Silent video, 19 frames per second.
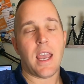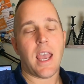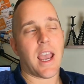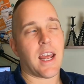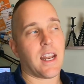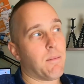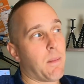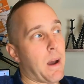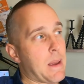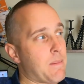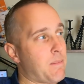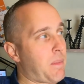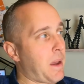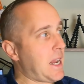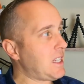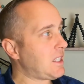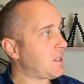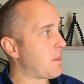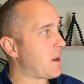And in my
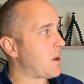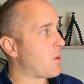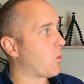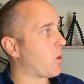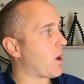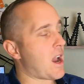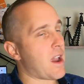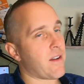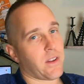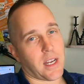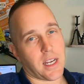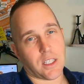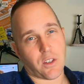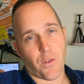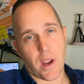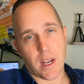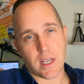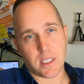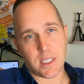basement, where I have an
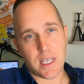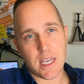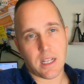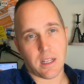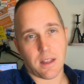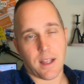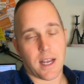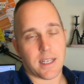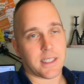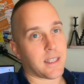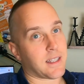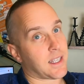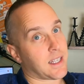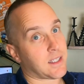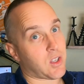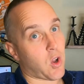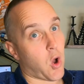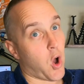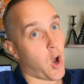HVAC closet
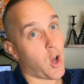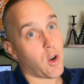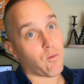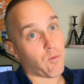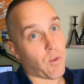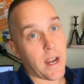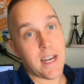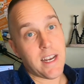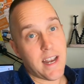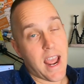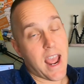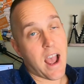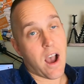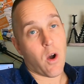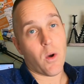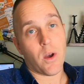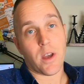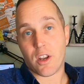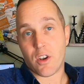that's on right
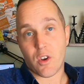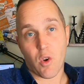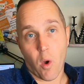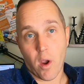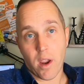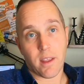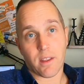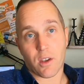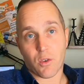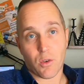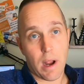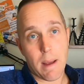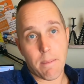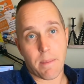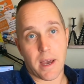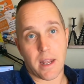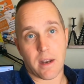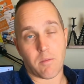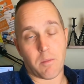now and annoying the
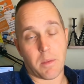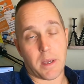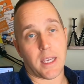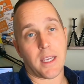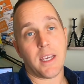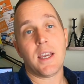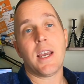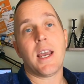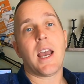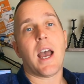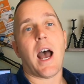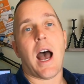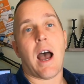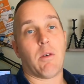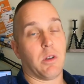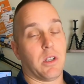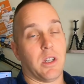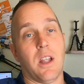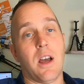crap out of me, I
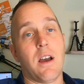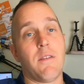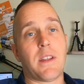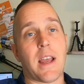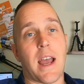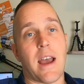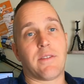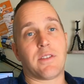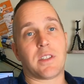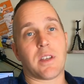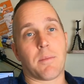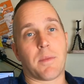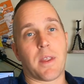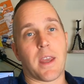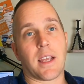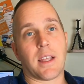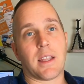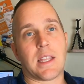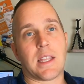would love to have something